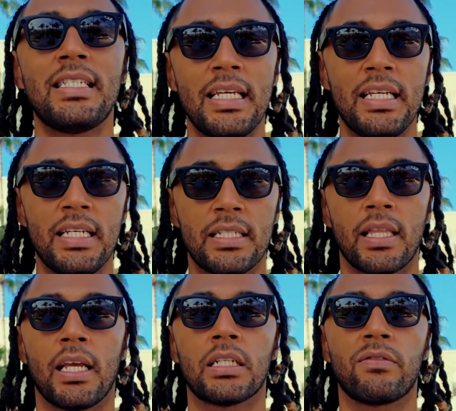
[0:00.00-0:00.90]
sees
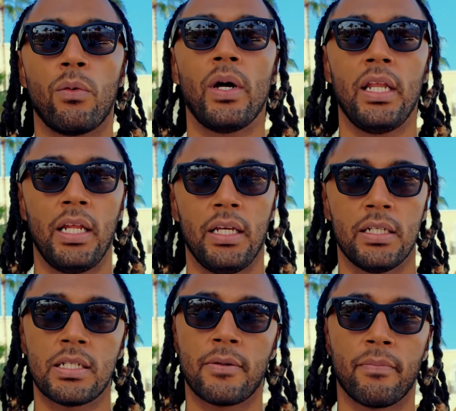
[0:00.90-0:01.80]
things for what it
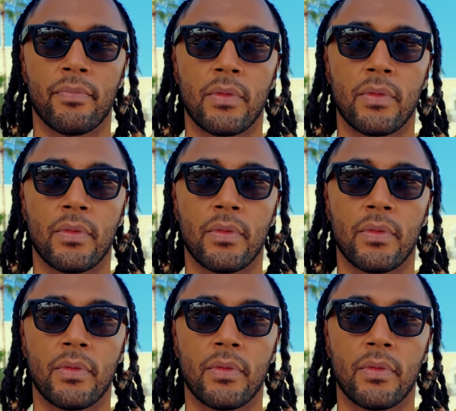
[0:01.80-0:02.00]
is.